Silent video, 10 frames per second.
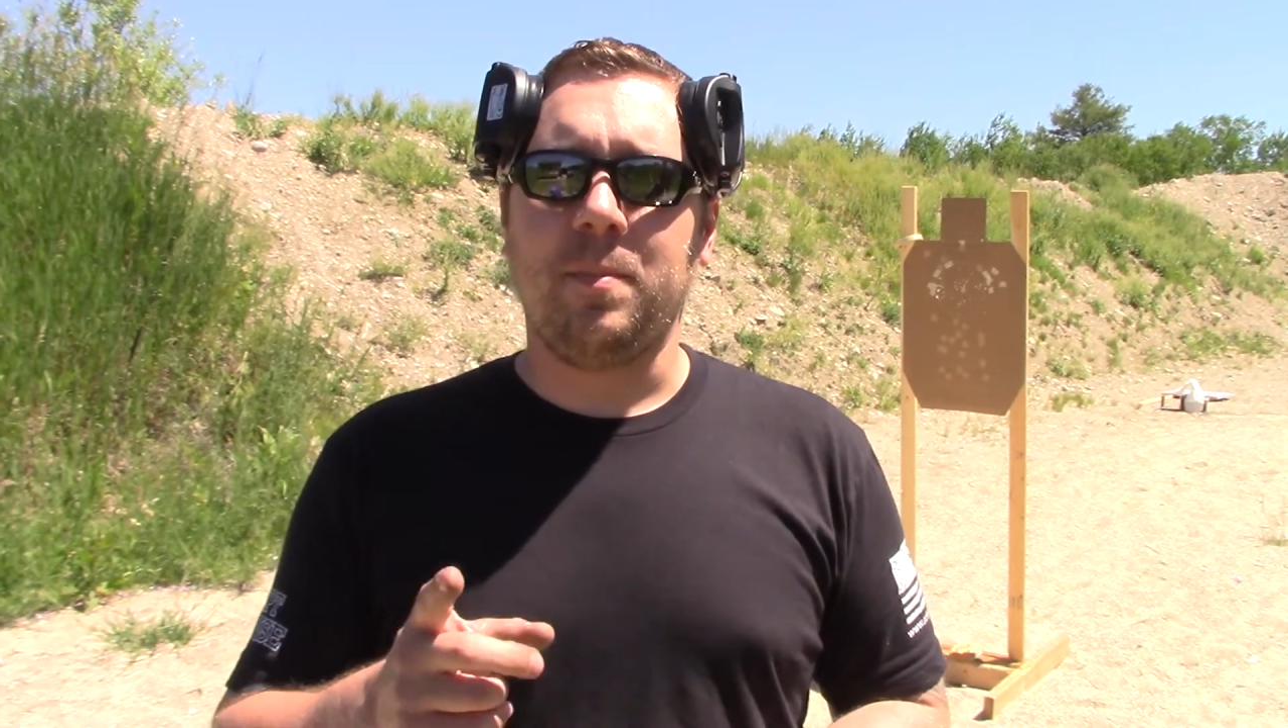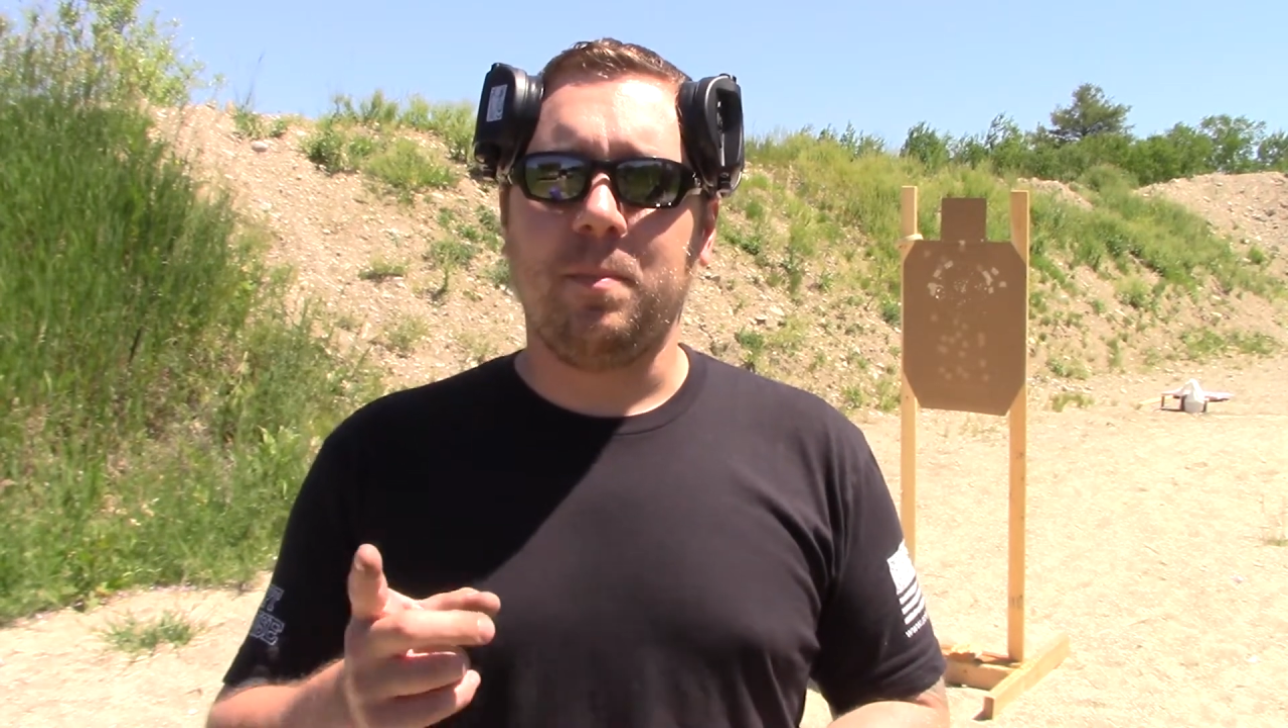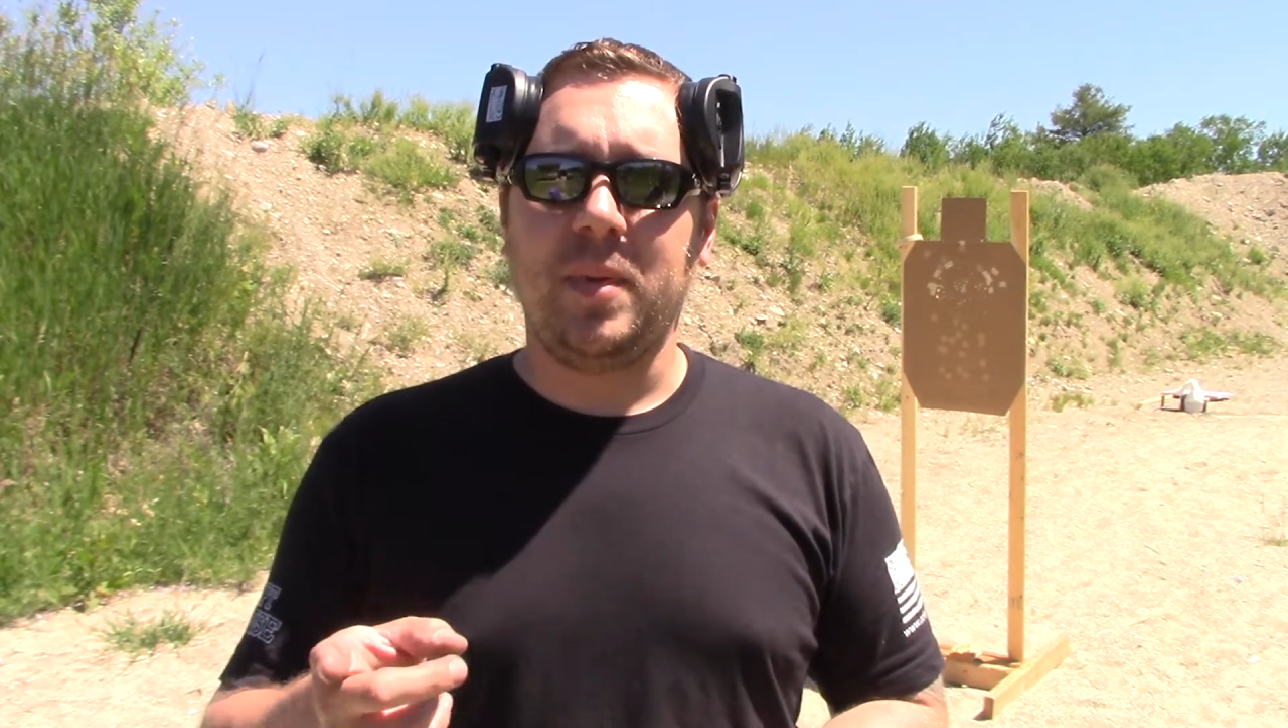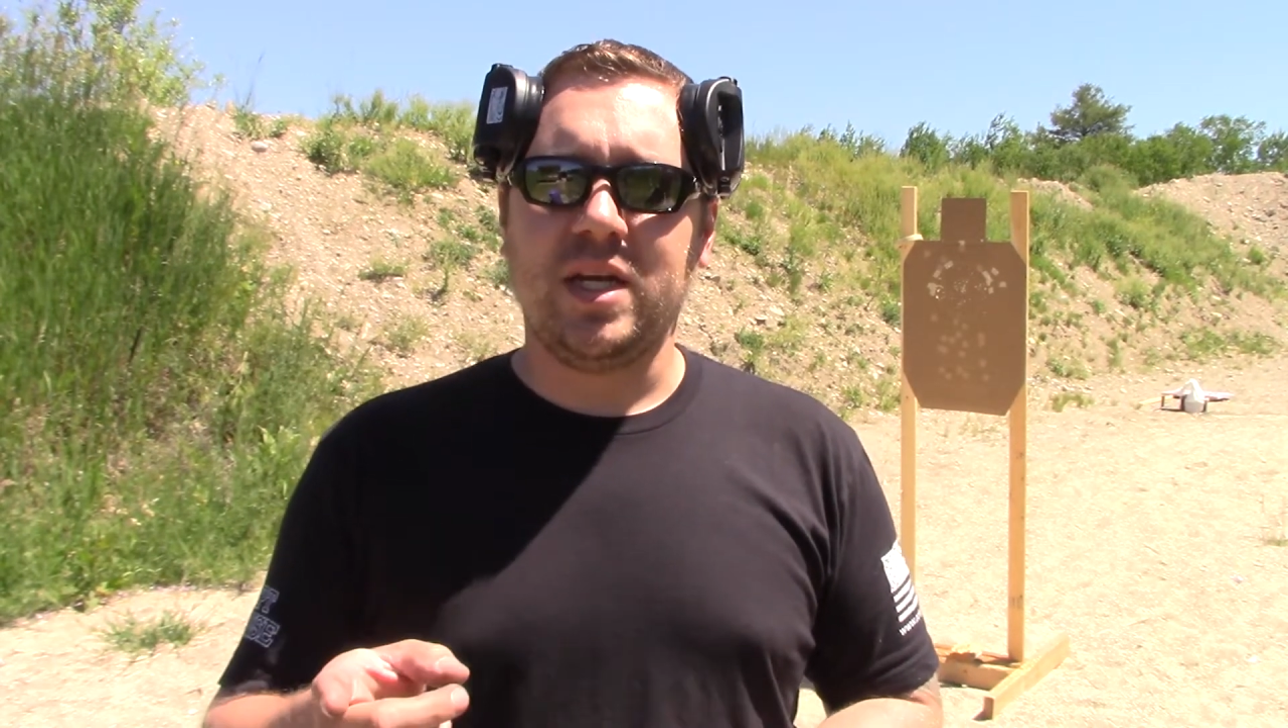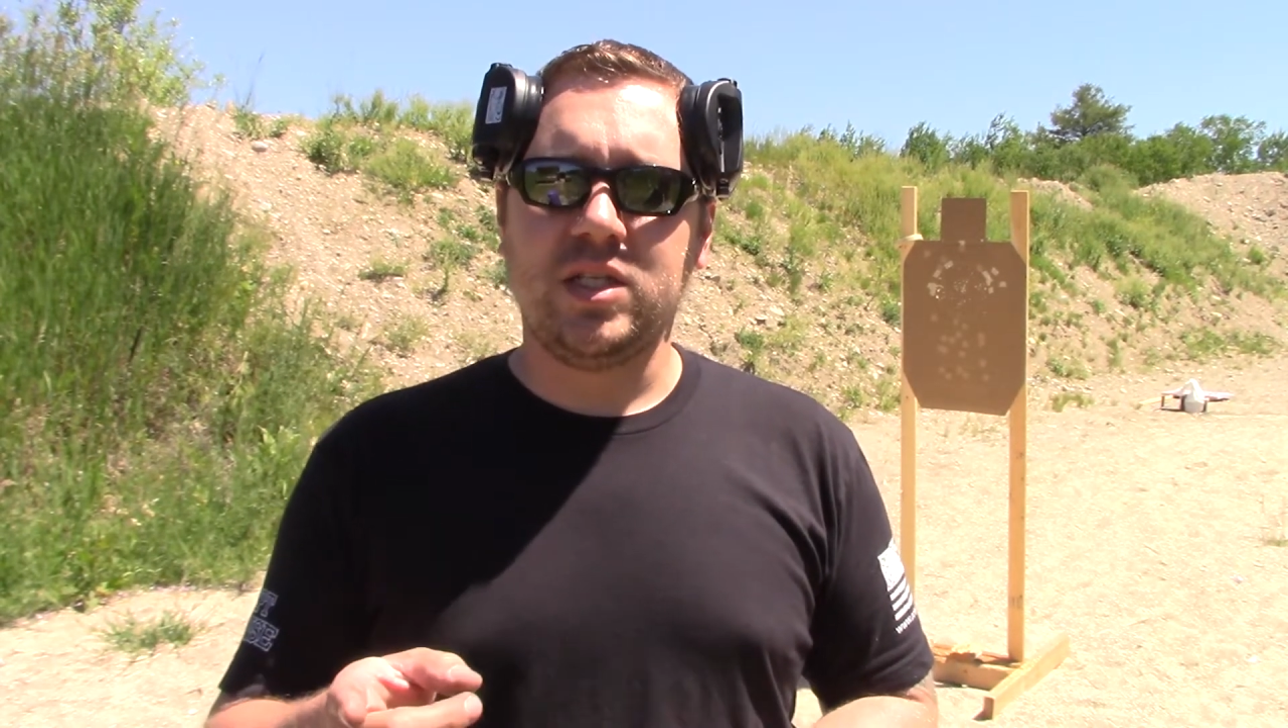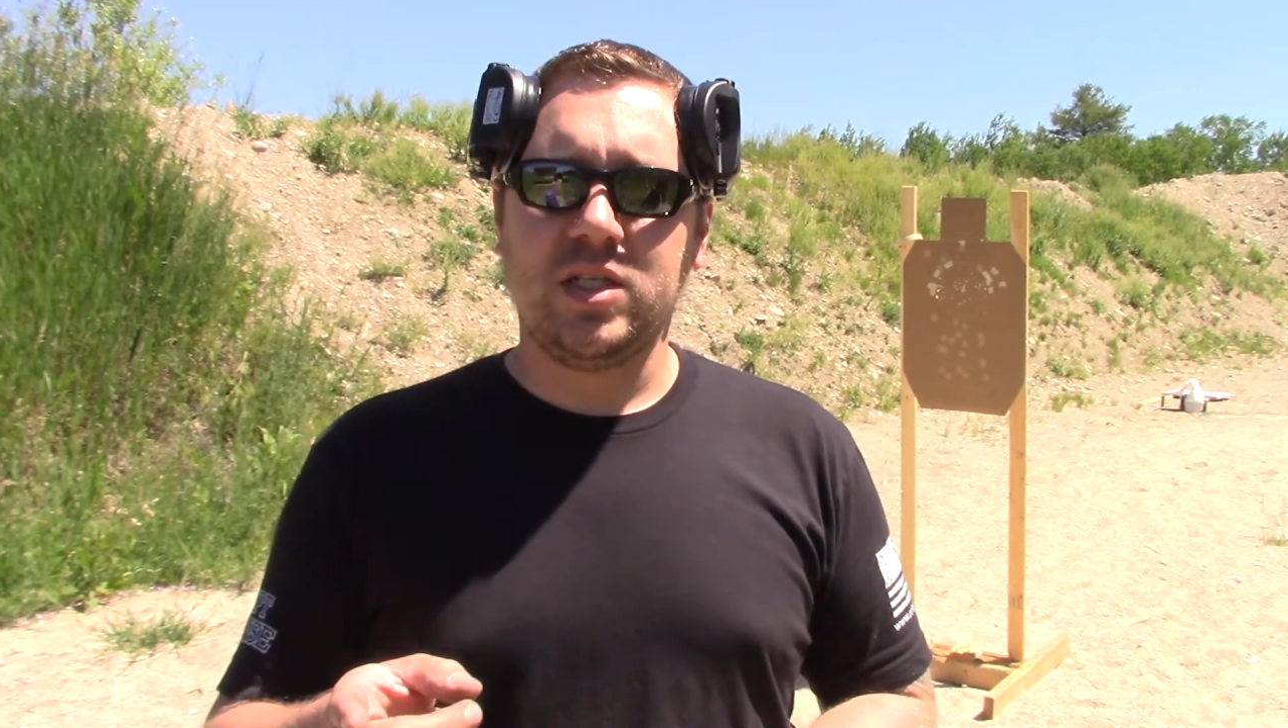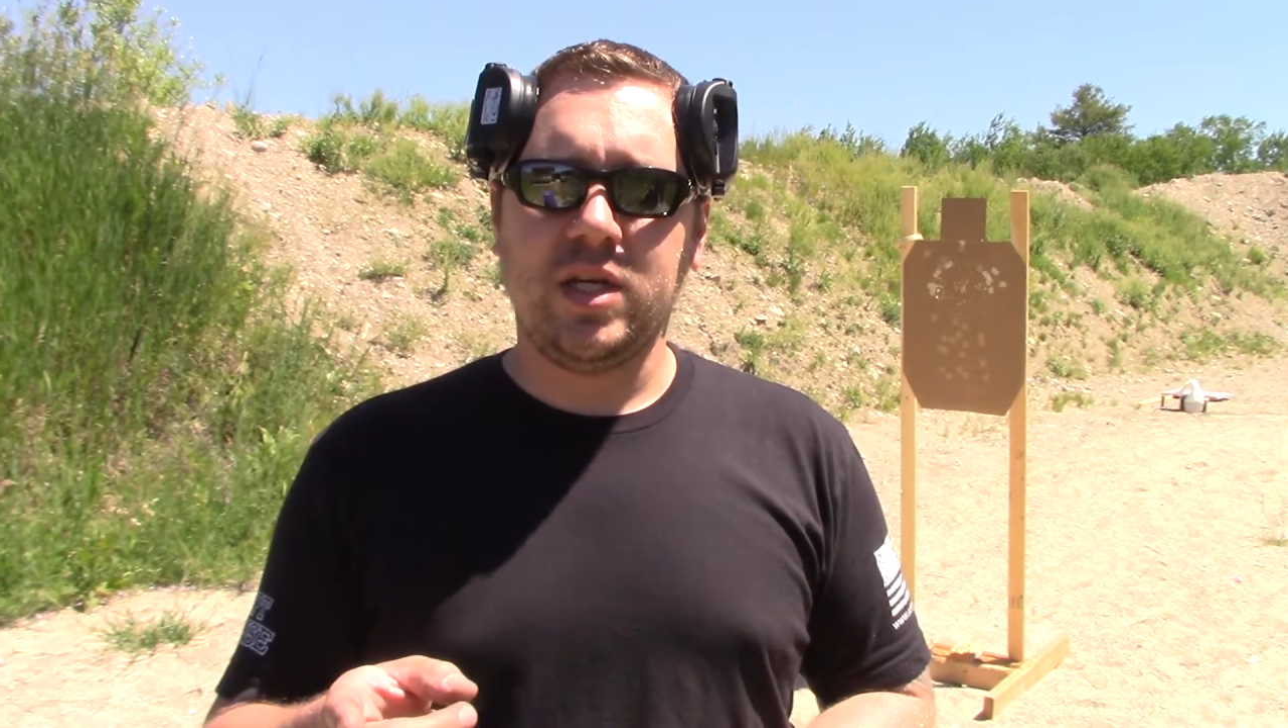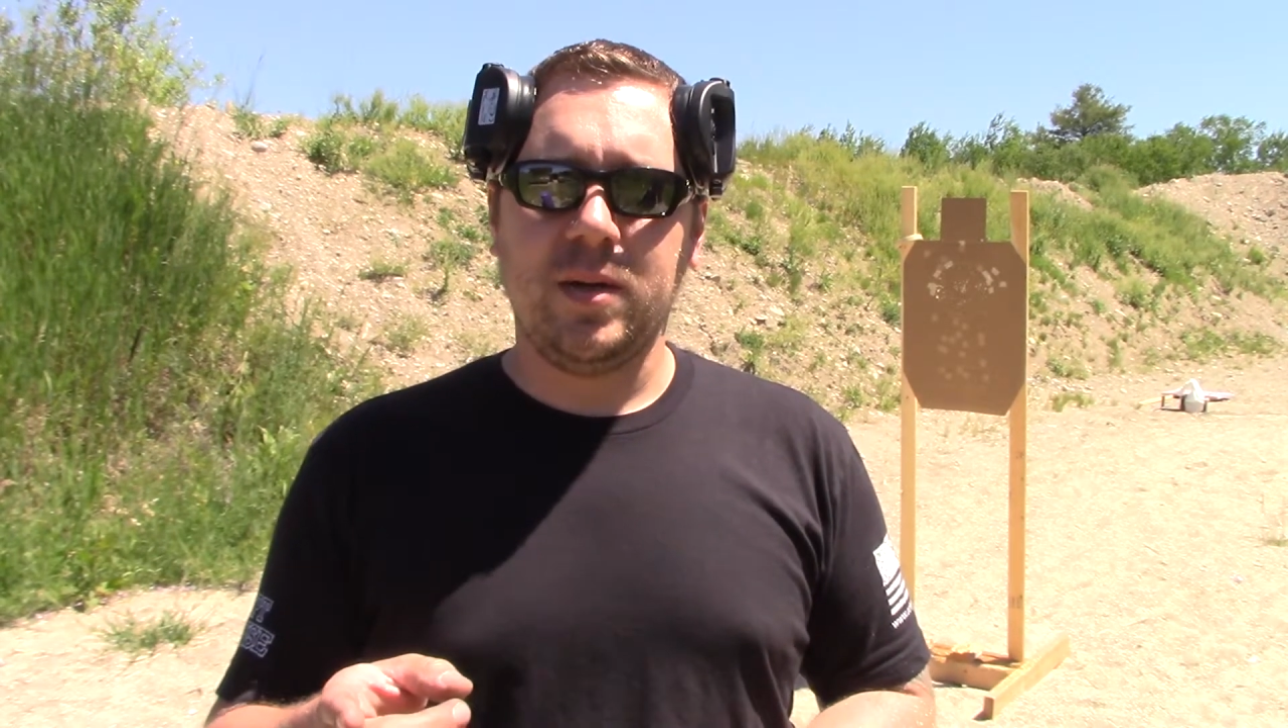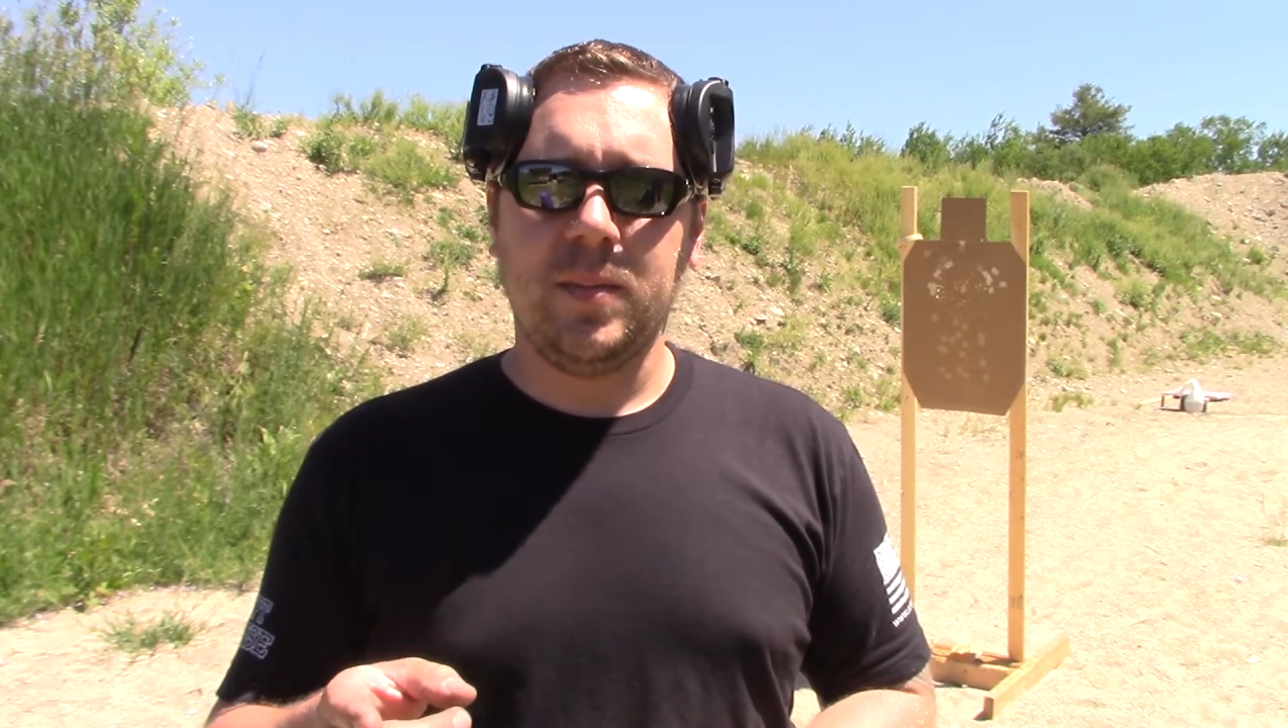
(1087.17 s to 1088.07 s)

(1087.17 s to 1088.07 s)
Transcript: miss.